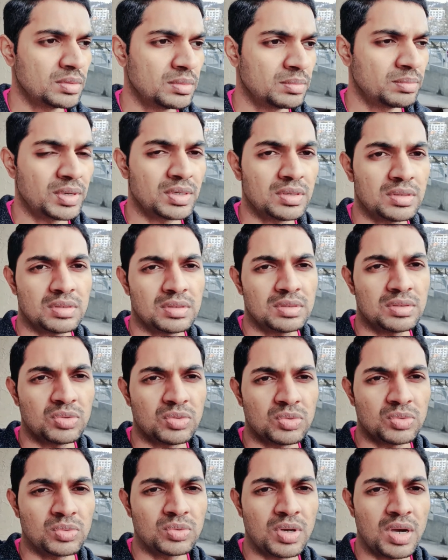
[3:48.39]
But
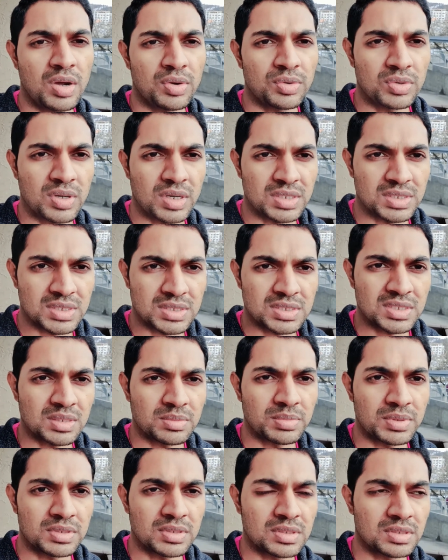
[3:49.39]
you have to adjust a
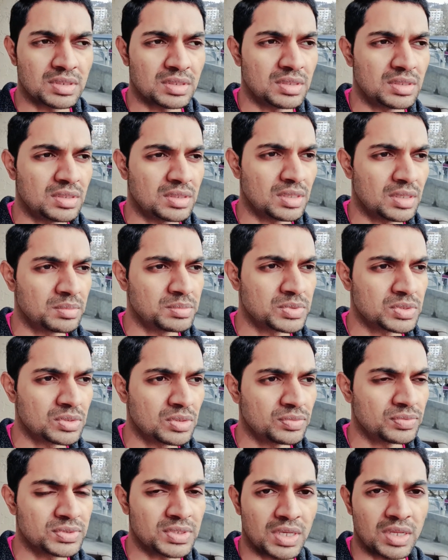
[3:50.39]
bit in terms
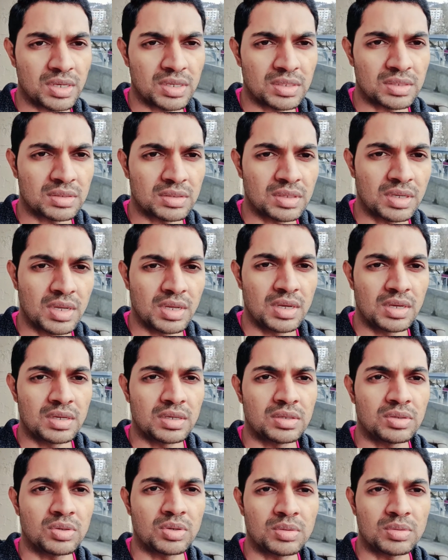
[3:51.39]
of sharing
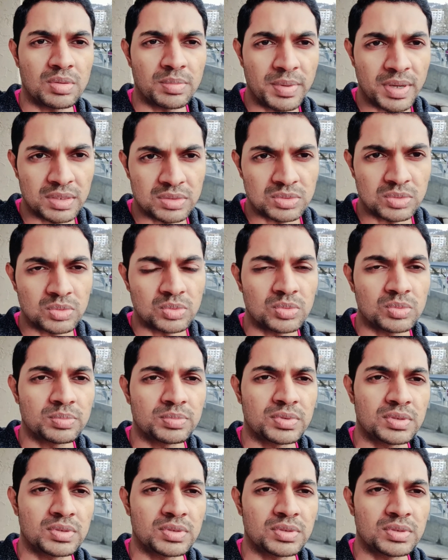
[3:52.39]
the bathroom